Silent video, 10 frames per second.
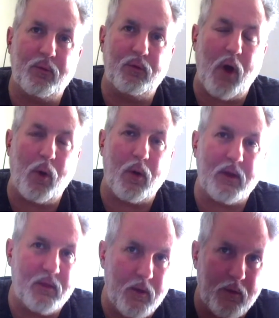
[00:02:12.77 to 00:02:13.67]

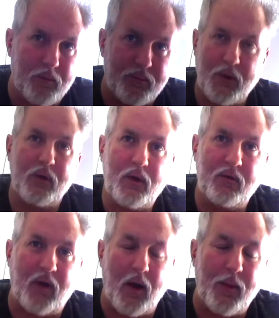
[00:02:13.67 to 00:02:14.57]
lowering the
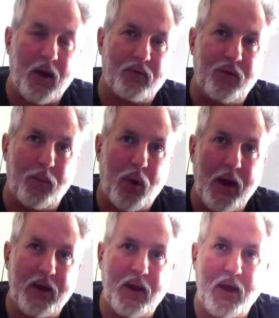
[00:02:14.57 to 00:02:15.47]
environmental
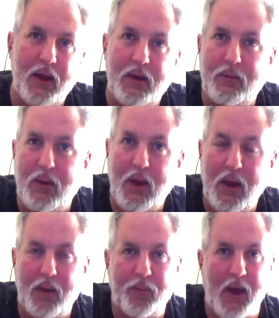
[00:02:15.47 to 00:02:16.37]
footprint and
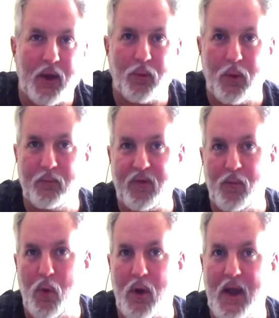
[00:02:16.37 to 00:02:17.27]
making room for
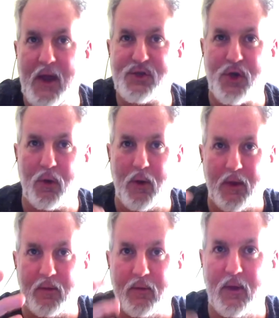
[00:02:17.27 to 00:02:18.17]
more nature
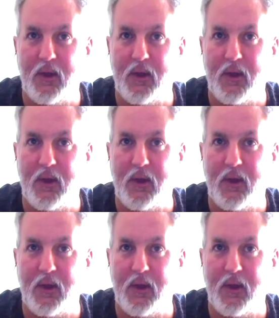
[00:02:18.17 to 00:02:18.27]
and